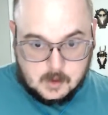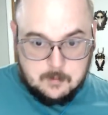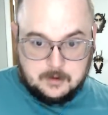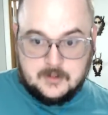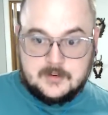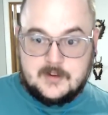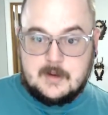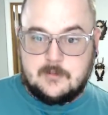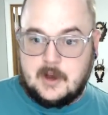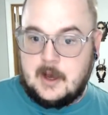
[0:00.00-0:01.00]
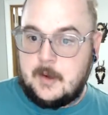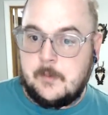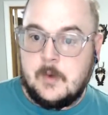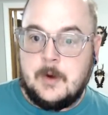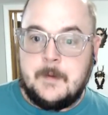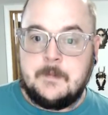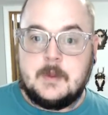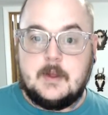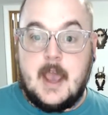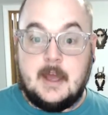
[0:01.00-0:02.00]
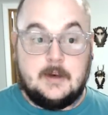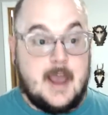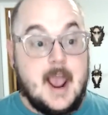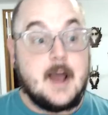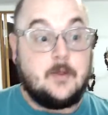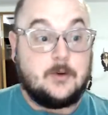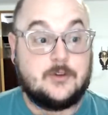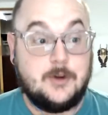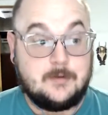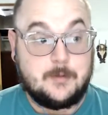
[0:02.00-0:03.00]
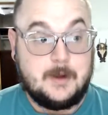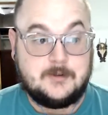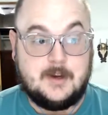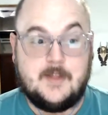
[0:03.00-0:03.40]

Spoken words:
But at the same time, and there's good information.